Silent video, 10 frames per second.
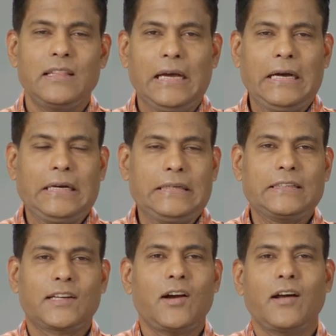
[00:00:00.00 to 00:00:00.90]
uh,
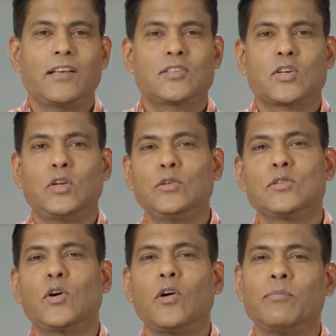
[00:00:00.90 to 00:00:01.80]
God excludes
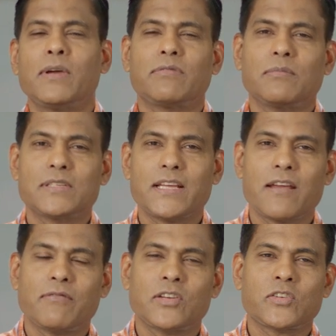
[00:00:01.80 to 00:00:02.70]
old men from
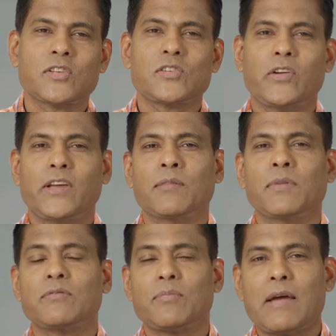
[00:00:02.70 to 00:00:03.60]
seeing visions or young
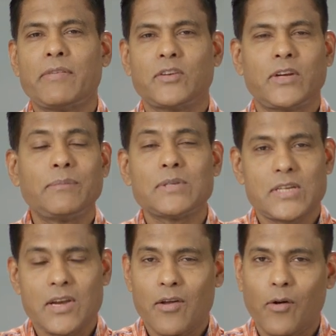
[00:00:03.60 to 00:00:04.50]
men from having dreams.
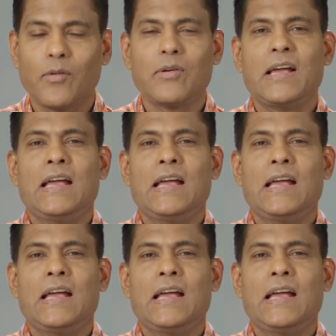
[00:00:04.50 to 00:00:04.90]
No.